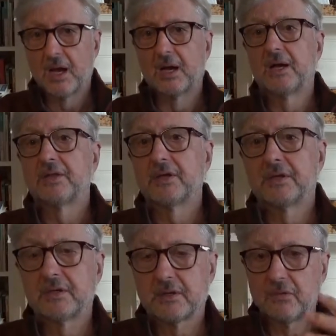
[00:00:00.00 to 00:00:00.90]

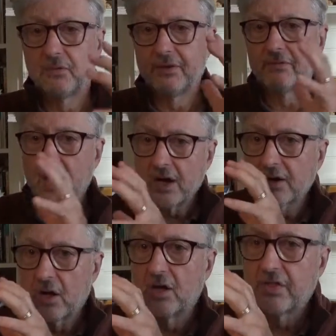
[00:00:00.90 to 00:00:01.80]
That we've
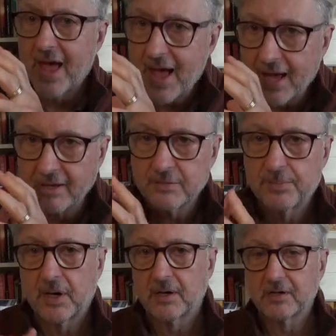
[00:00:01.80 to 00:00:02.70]
got all that
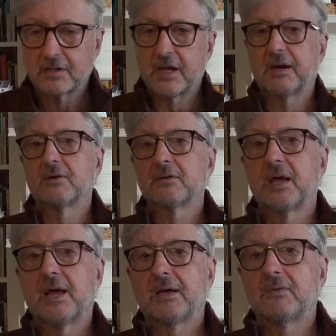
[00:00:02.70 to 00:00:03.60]
part
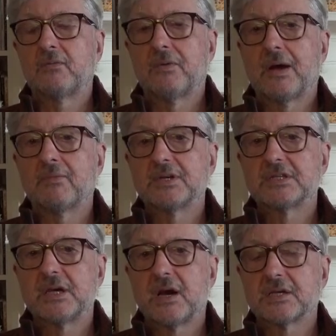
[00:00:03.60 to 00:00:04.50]
down, and we
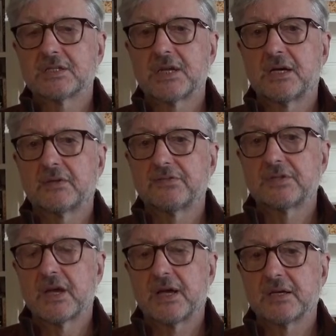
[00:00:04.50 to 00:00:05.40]
see
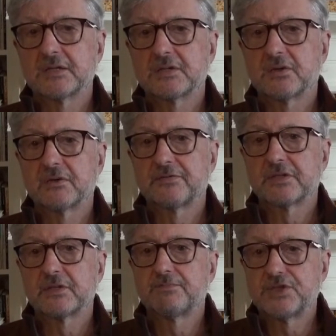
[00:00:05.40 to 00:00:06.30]
ourselves as sort of
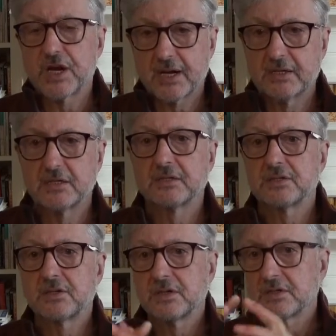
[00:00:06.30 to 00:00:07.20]
subjected
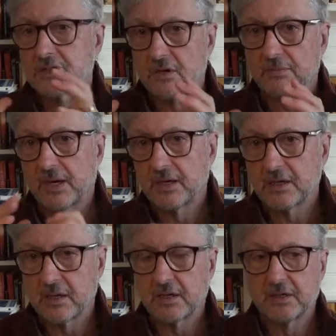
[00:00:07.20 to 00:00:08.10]
to this almighty
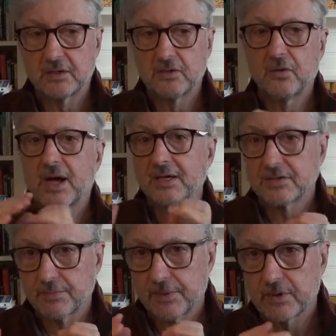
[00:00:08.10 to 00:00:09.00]
God who
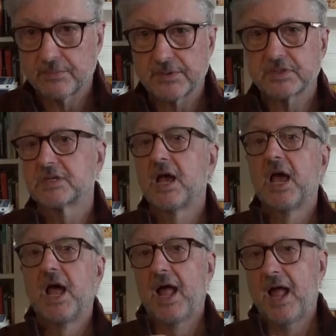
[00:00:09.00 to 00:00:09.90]
has a purpose,
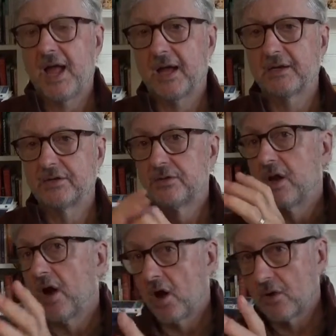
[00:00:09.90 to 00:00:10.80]
and
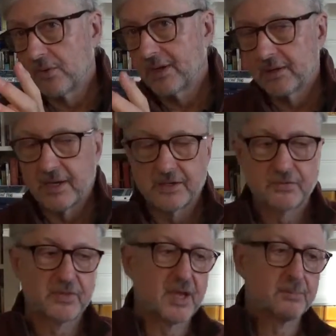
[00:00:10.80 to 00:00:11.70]
are we
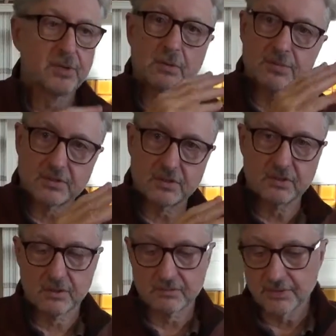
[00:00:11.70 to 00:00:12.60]
aligned with that purpose,
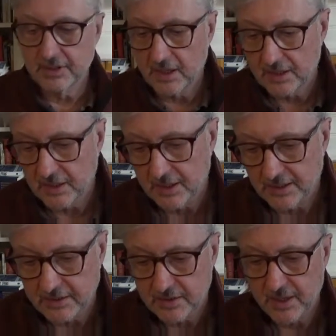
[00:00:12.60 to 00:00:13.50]
or are we not
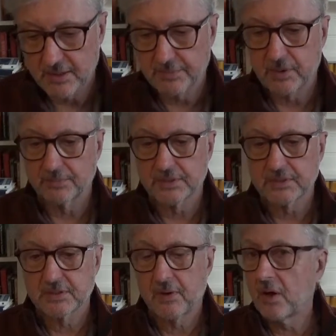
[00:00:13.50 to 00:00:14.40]
aligned to that
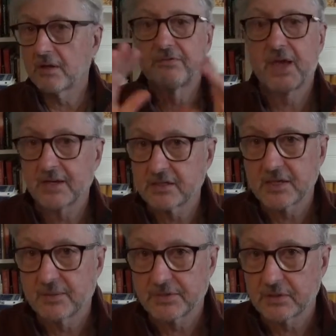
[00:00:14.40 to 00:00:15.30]
purpose? All of that
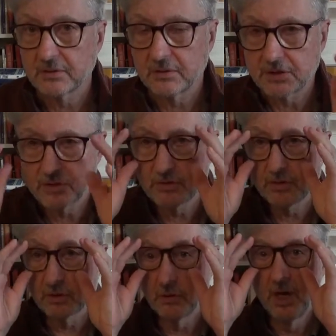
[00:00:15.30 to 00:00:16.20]
is absolutely
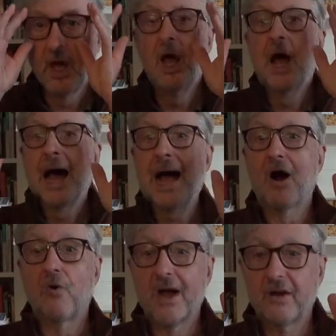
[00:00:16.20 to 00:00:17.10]
true.
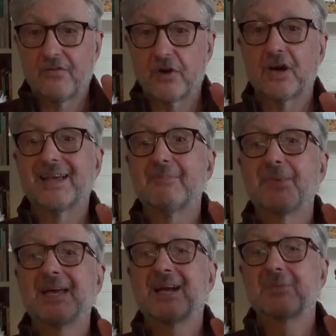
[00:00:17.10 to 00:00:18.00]
However, it
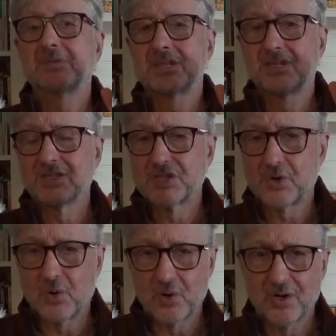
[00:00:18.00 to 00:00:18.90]
becomes
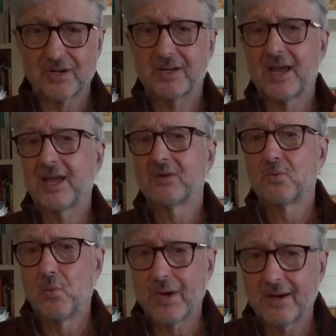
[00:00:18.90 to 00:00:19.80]
contorted
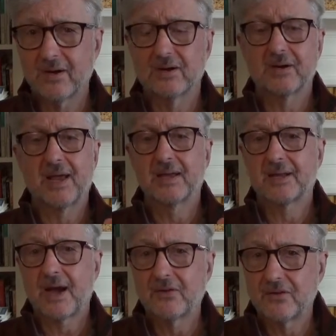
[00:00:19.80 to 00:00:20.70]
and weird
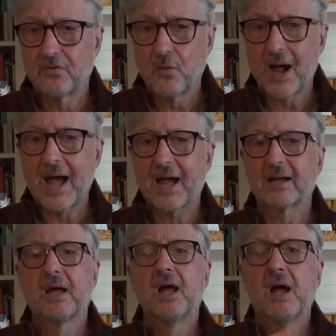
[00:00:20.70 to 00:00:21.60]
and out of
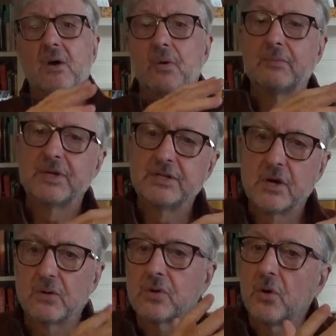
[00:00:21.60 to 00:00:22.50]
whack when we
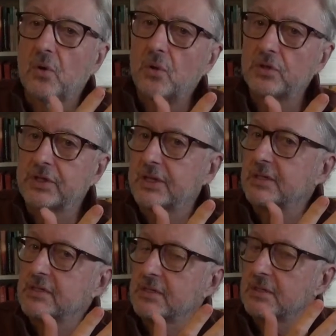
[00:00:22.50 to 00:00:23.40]
don't hold
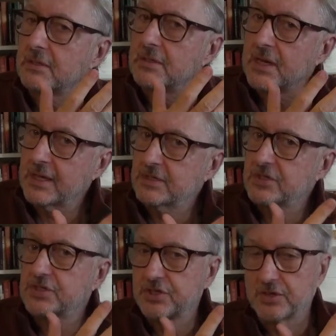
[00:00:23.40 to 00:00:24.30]
it
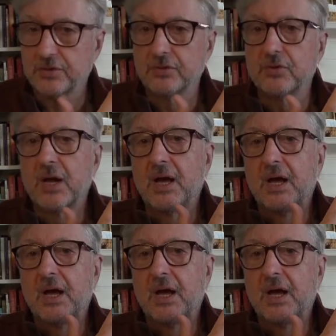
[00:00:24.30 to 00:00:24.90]
next to